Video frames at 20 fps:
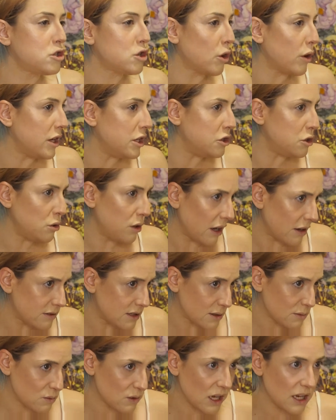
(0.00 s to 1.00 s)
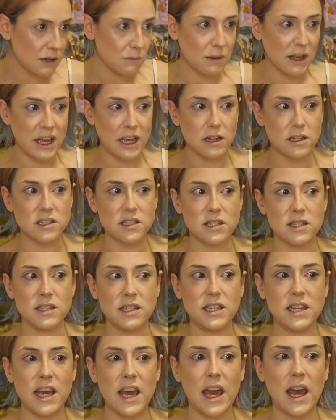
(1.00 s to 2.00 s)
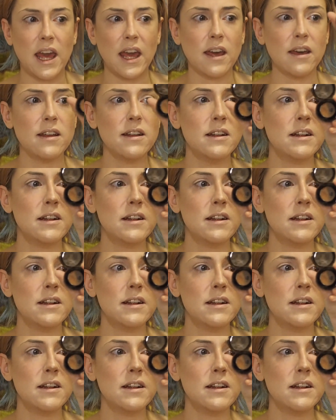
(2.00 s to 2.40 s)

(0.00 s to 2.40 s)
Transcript: though I do have some red in my hair today.